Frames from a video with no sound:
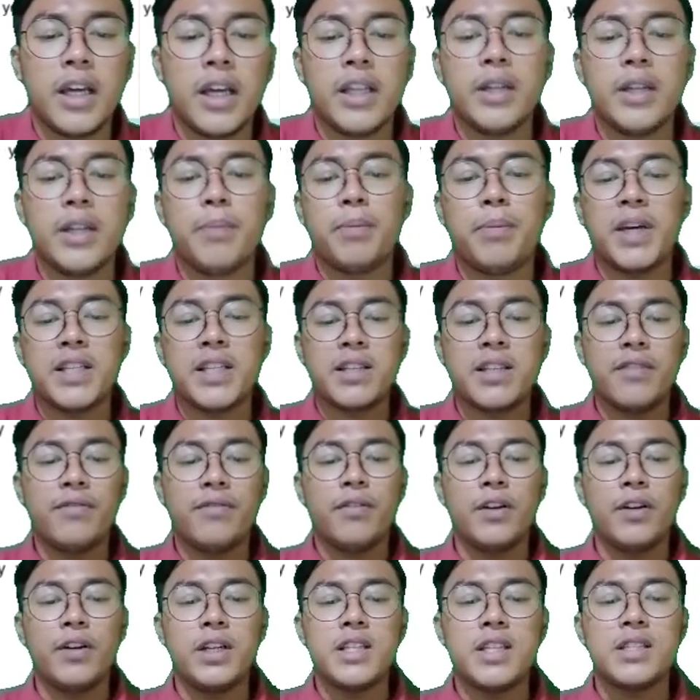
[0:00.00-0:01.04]
In the passive
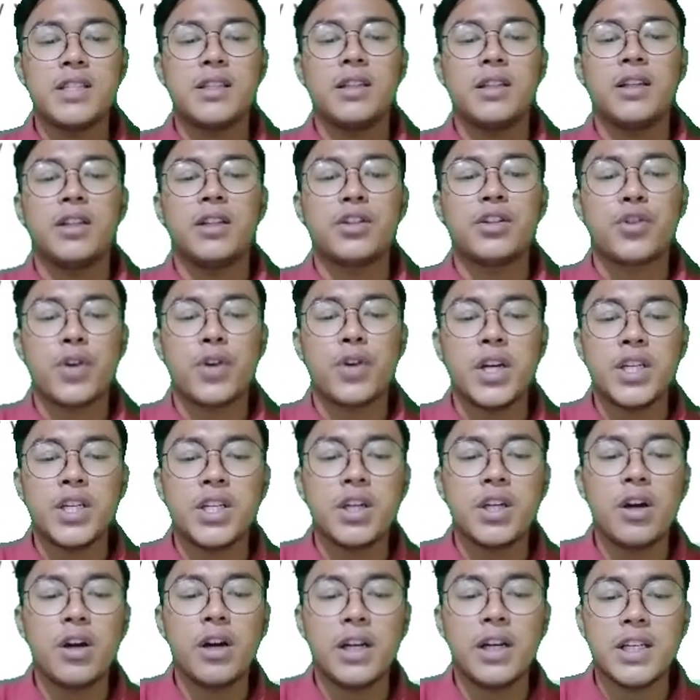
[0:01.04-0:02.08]
voice, the
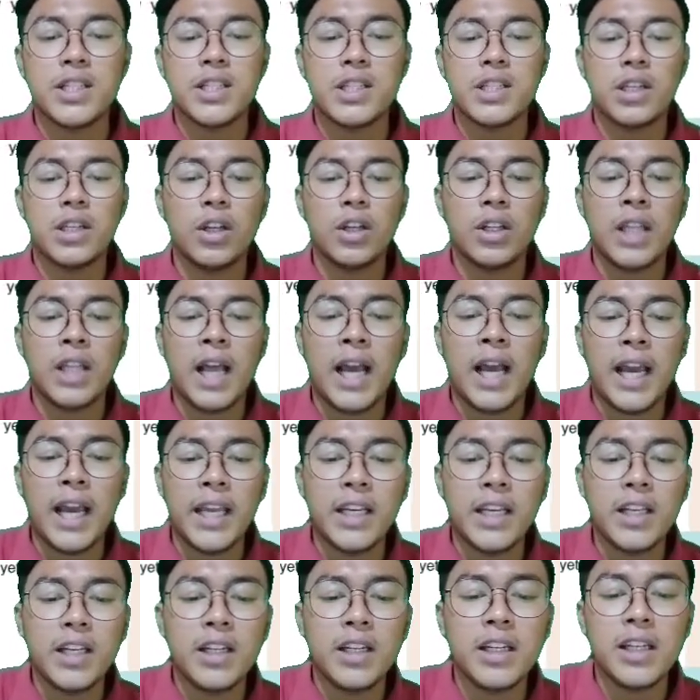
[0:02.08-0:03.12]
treasure is not
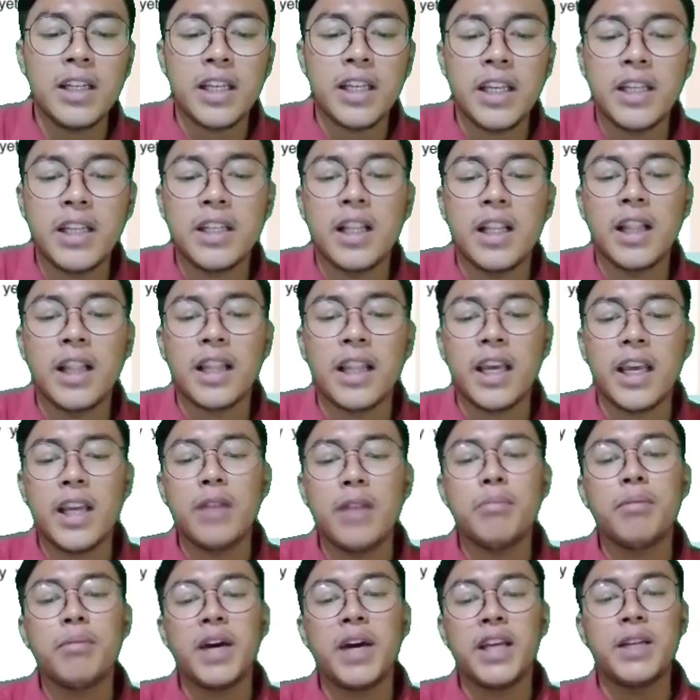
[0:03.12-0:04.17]
hidden in the
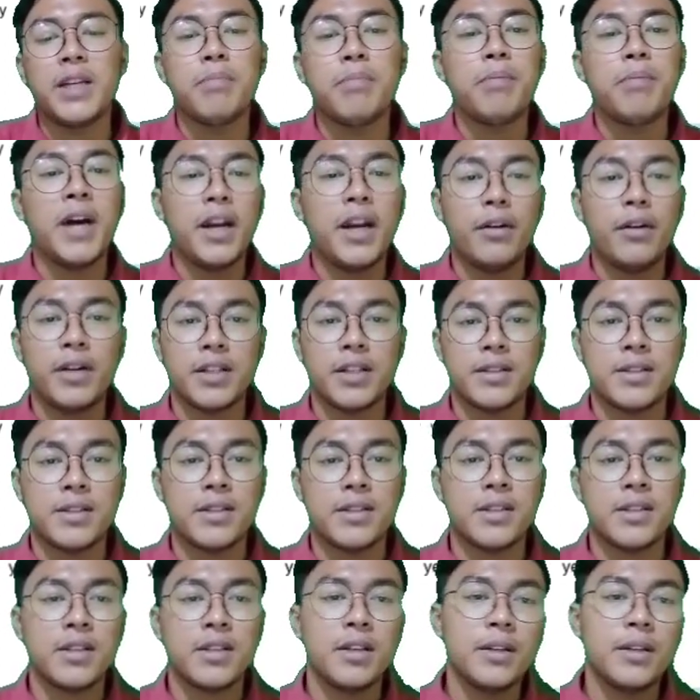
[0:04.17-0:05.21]
land by the
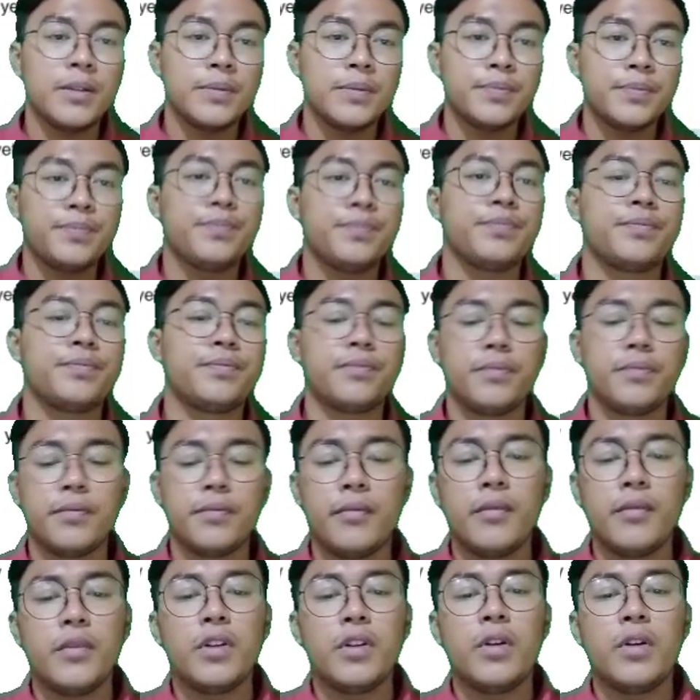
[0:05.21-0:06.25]
pirates.
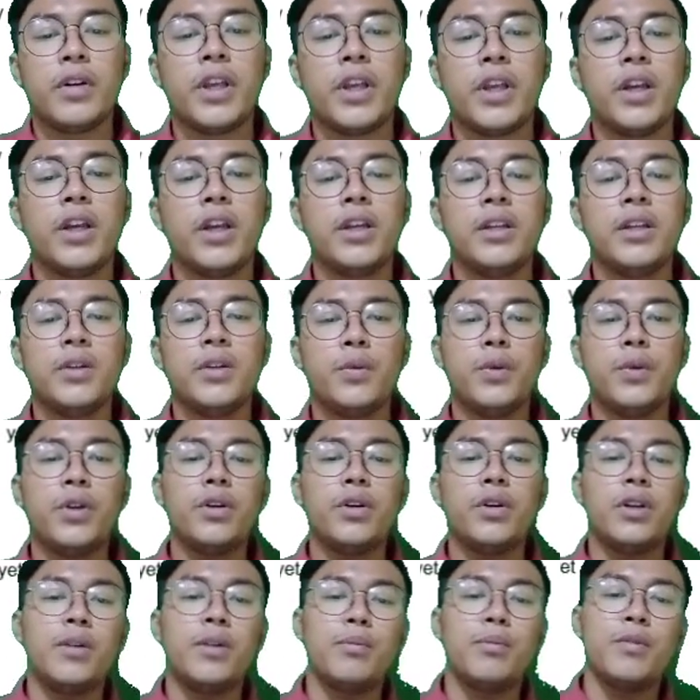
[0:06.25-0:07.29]
Okay, we're
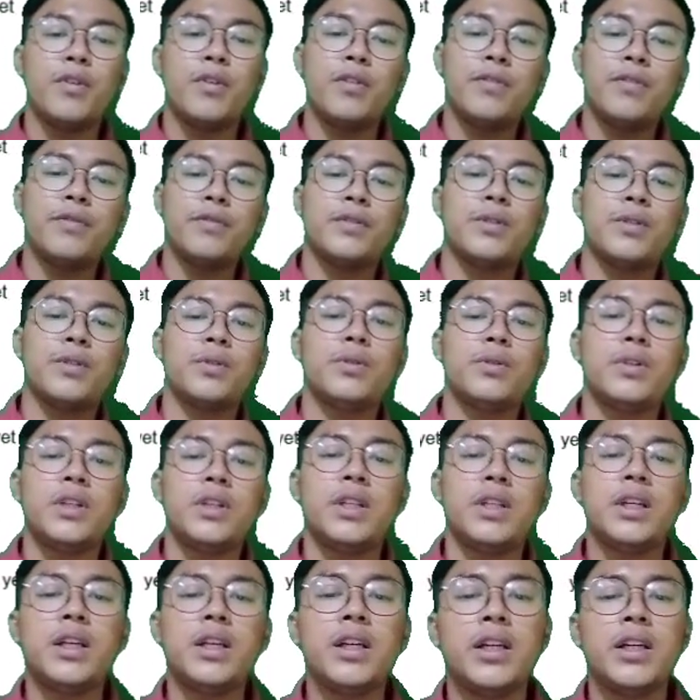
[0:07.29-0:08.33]
gonna move to
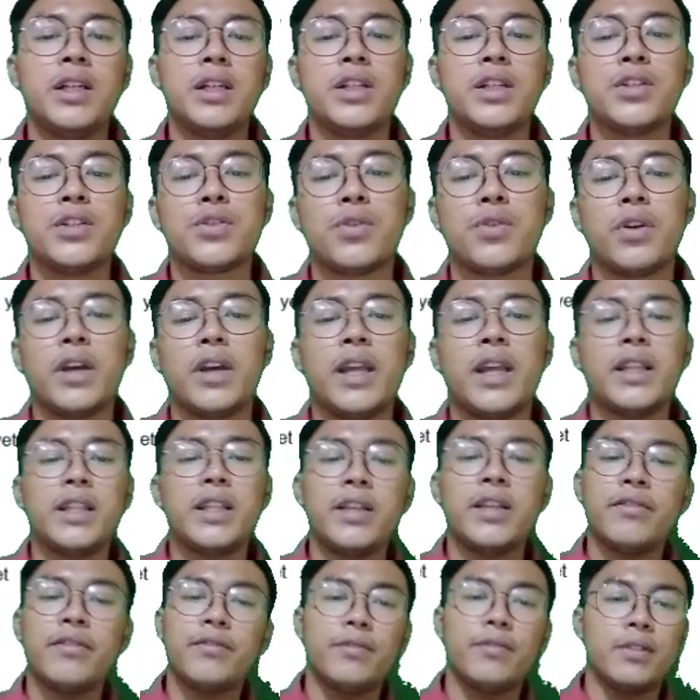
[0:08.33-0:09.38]
the
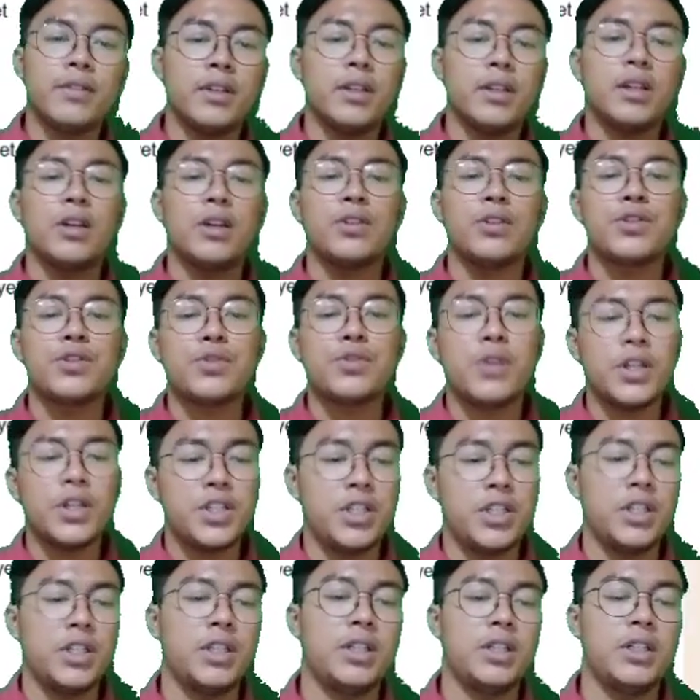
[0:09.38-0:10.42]
interrogative
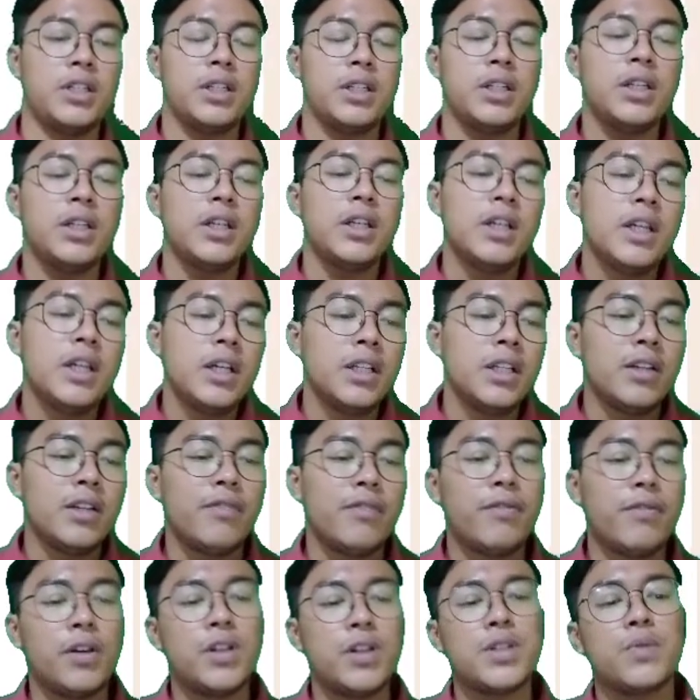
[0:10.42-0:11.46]
construction. The
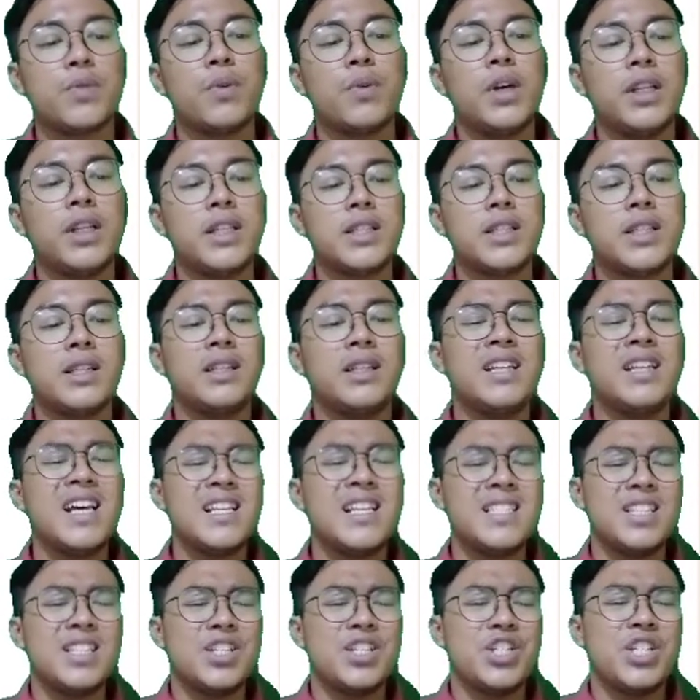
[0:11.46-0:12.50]
first one is
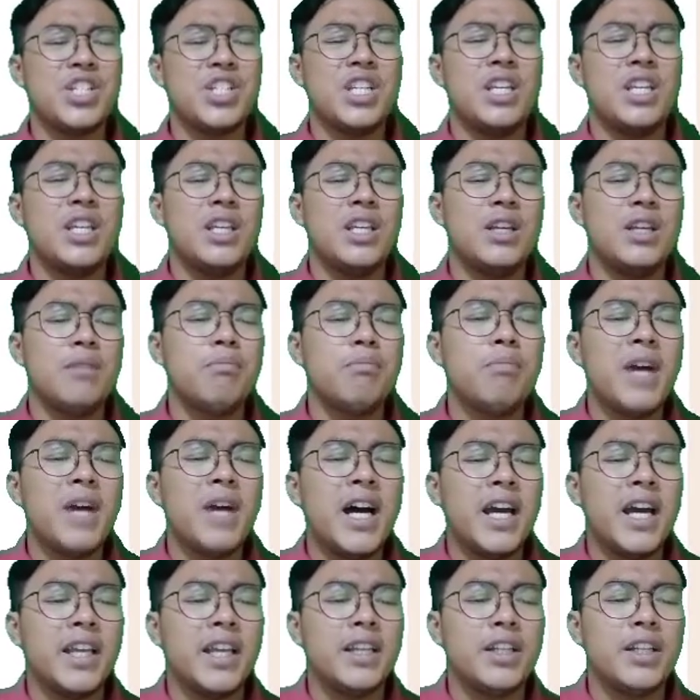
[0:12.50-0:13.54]
does she
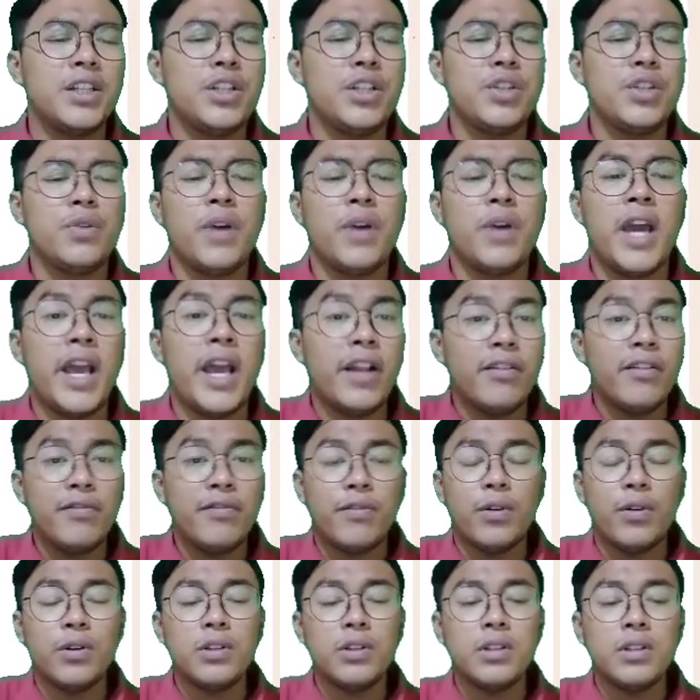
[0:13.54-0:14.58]
buy the new
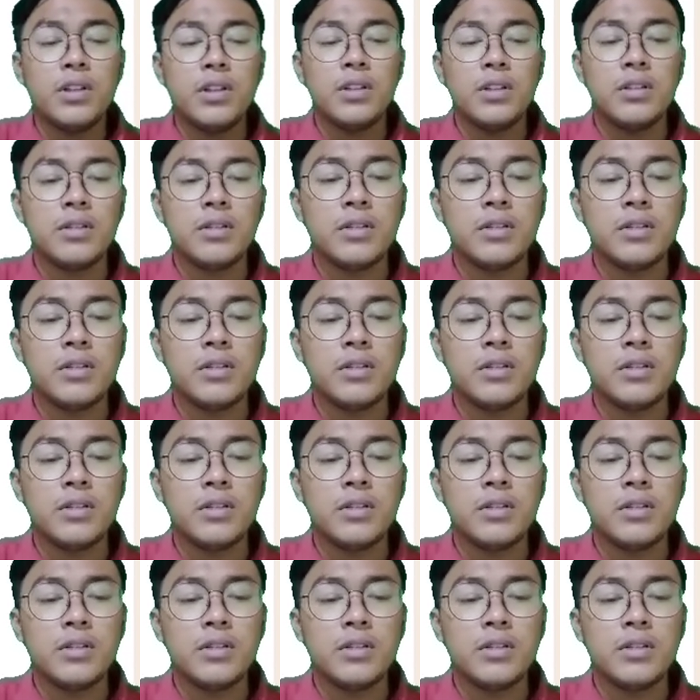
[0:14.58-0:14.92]
handphone?